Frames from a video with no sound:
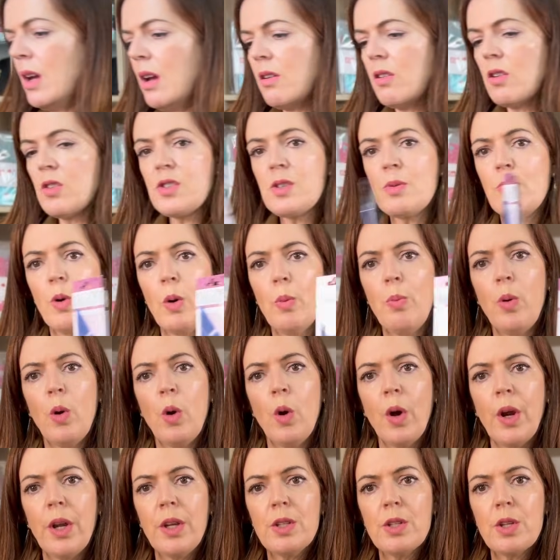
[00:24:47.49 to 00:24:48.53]
Got some more
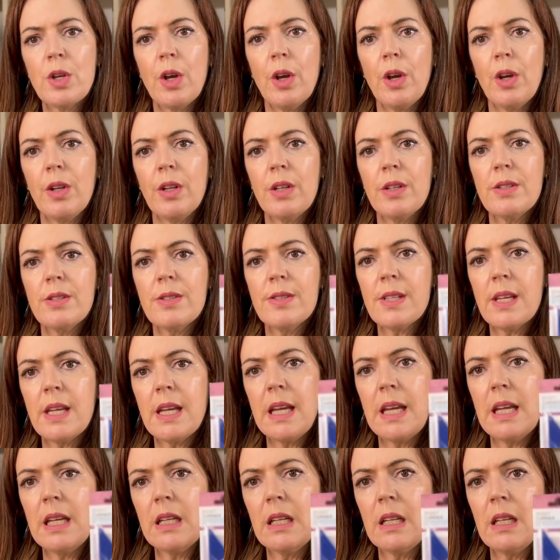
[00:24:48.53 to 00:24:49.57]
point turners
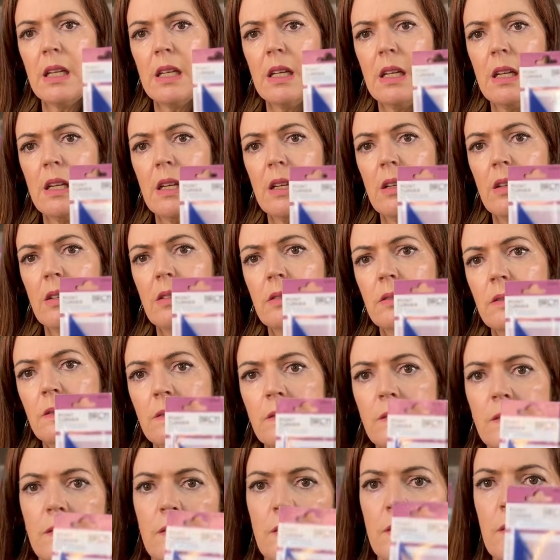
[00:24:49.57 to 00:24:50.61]
in.
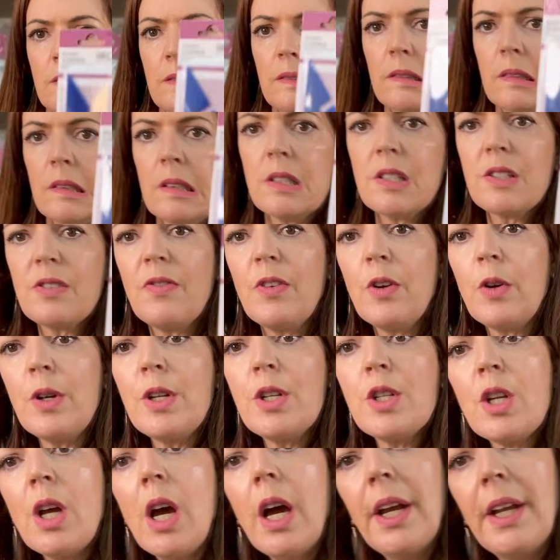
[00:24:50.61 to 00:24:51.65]
It's very
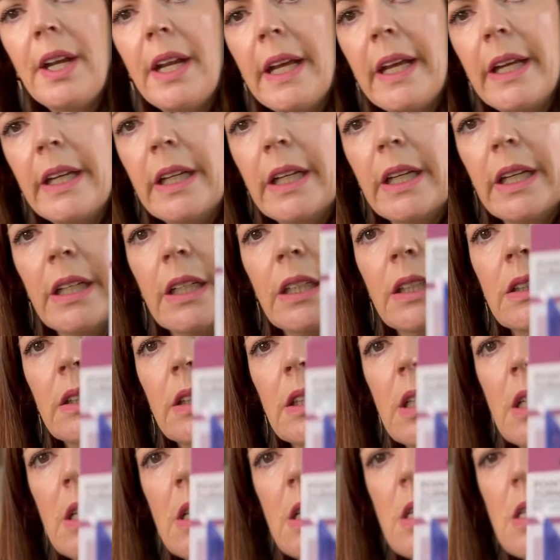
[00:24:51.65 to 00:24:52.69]
shiny.
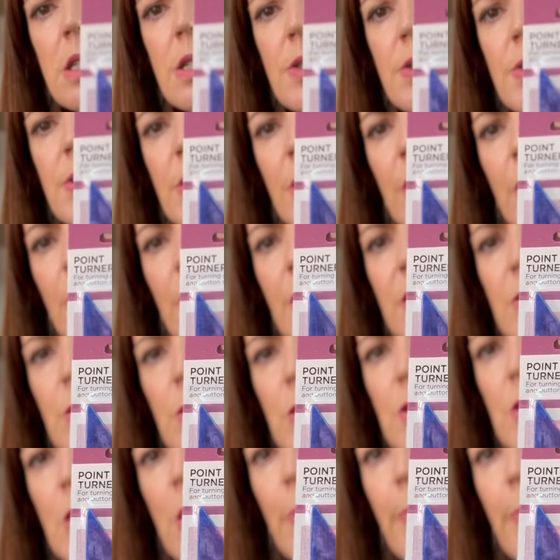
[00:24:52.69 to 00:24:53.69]
So it's also a